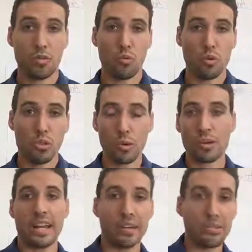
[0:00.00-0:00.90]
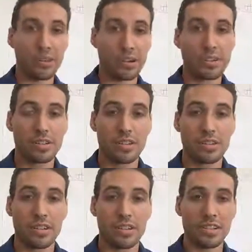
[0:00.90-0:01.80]
your neighbor
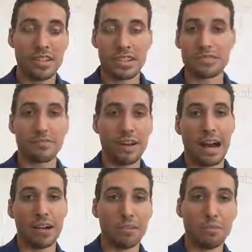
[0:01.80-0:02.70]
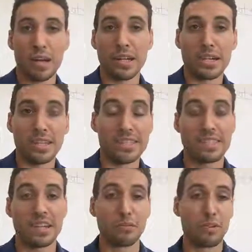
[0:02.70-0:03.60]
doesn't value money the
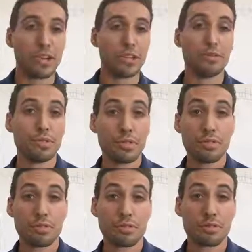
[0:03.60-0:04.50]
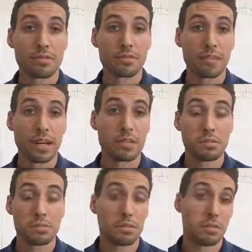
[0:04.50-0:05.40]
same way you do, right?
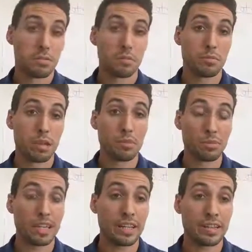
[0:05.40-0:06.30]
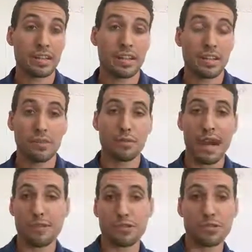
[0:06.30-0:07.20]
Probably.
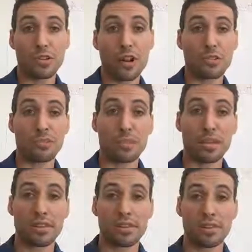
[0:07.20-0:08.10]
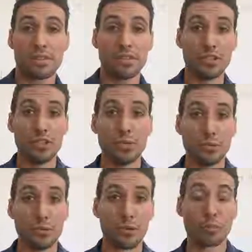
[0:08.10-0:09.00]
$500 a month to
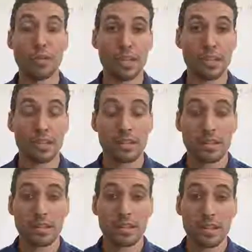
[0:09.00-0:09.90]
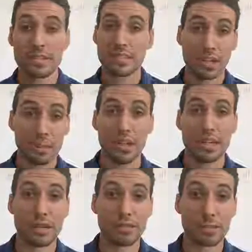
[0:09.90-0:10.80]
you or me is a lot of
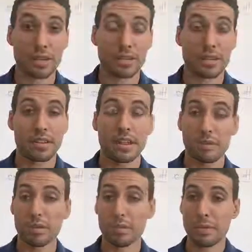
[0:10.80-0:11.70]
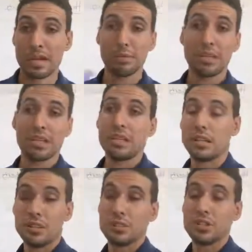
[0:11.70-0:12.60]
money every month. but maybe
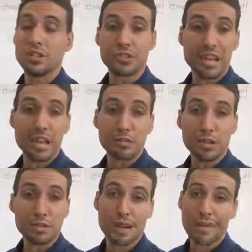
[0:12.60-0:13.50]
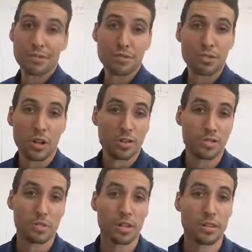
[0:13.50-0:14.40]
to your neighbor, $500 a
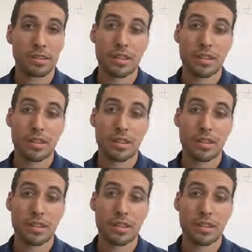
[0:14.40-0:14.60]
month